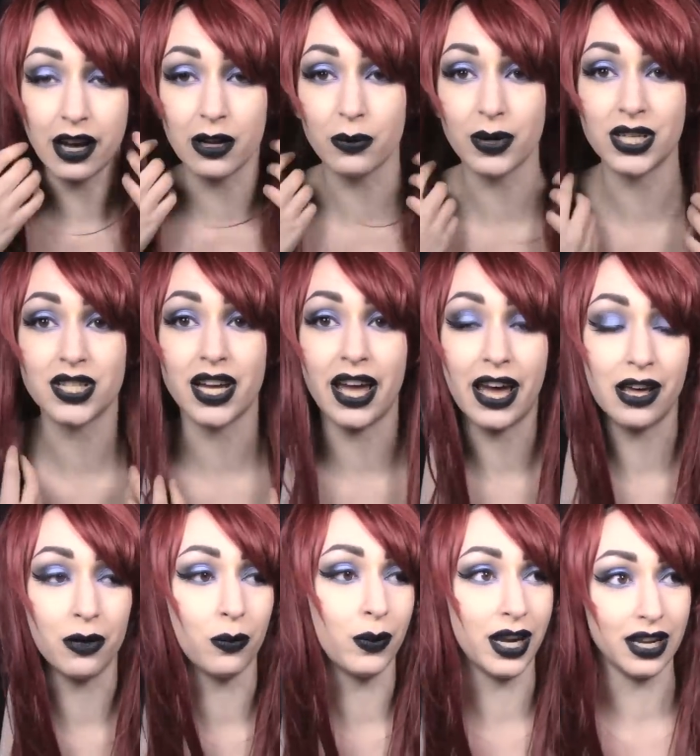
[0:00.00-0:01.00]
I wish I
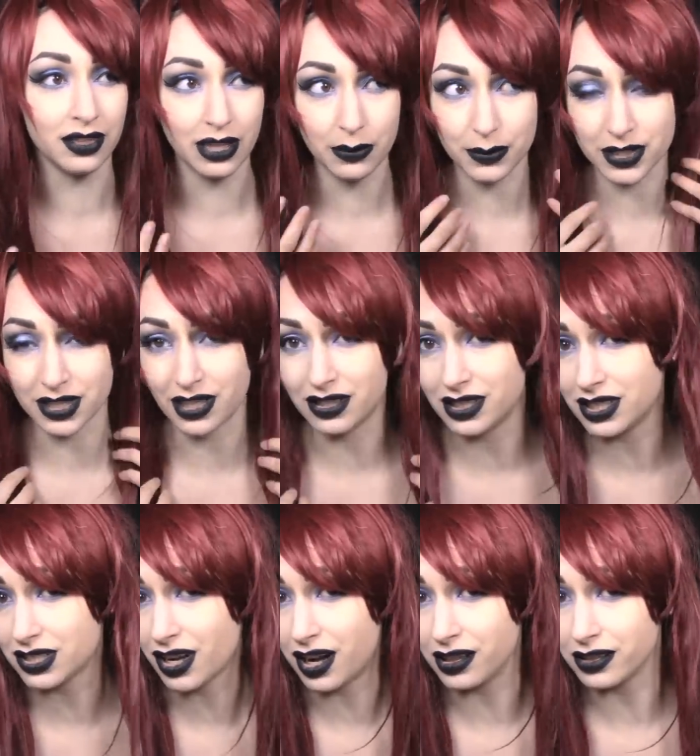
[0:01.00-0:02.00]
had a wig that was
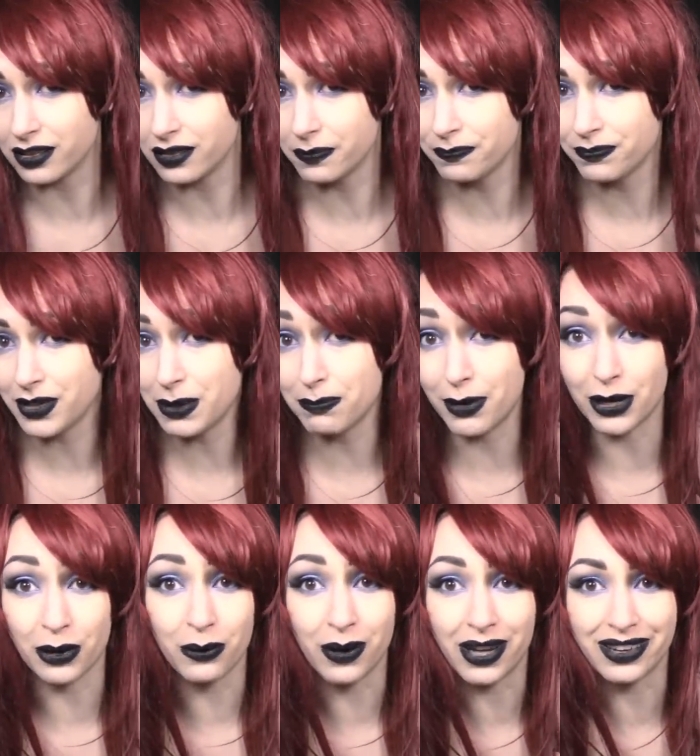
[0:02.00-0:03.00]
this color in
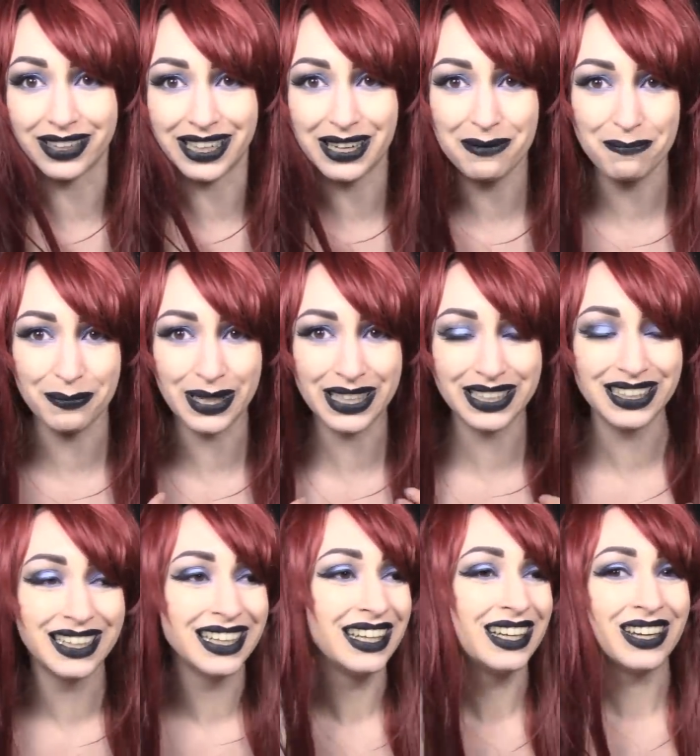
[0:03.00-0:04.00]
better quality, but
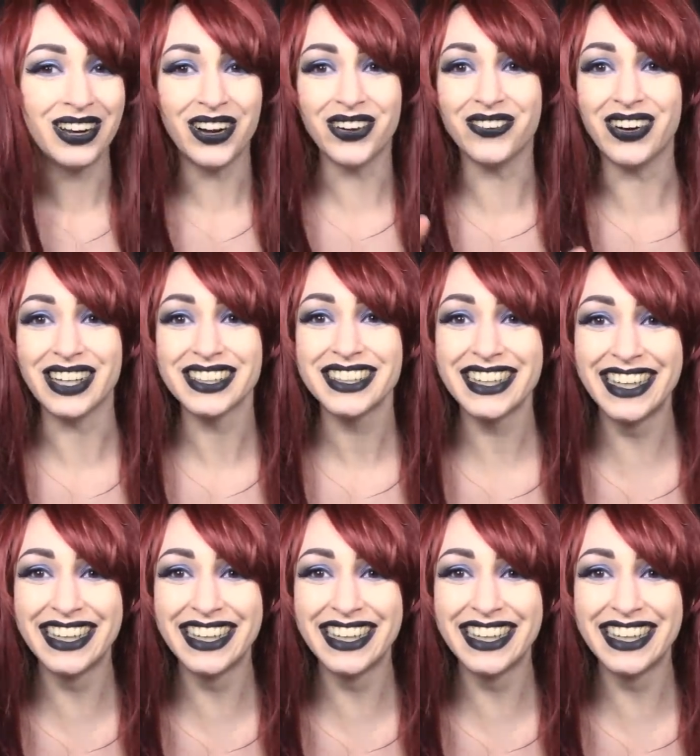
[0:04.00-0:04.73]
oh well.